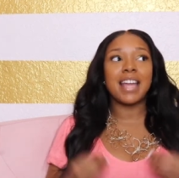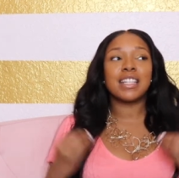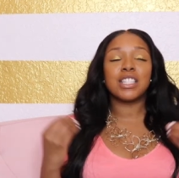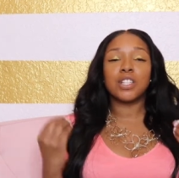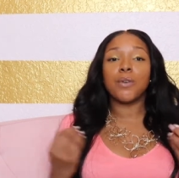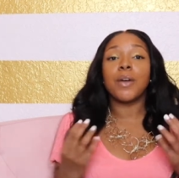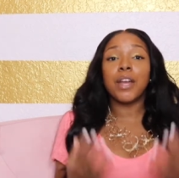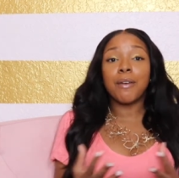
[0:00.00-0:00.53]
And
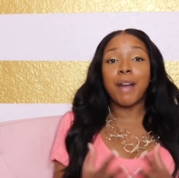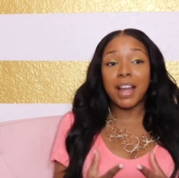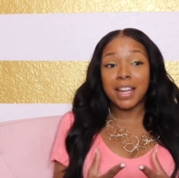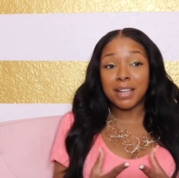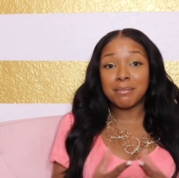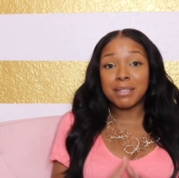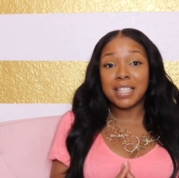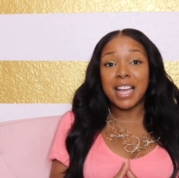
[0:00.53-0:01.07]
so here I
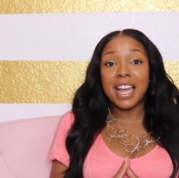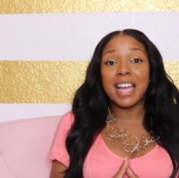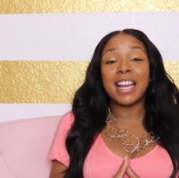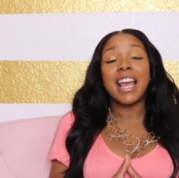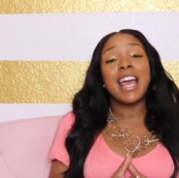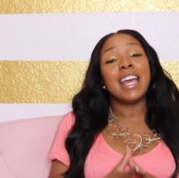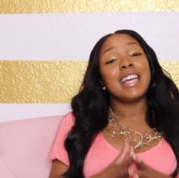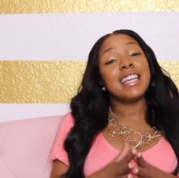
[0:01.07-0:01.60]
am saying,
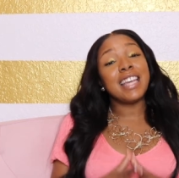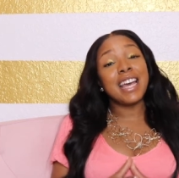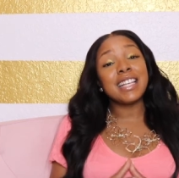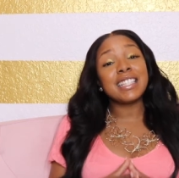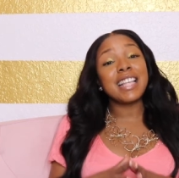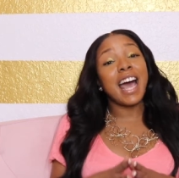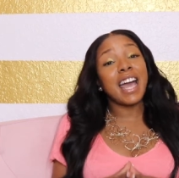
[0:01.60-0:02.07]
yes,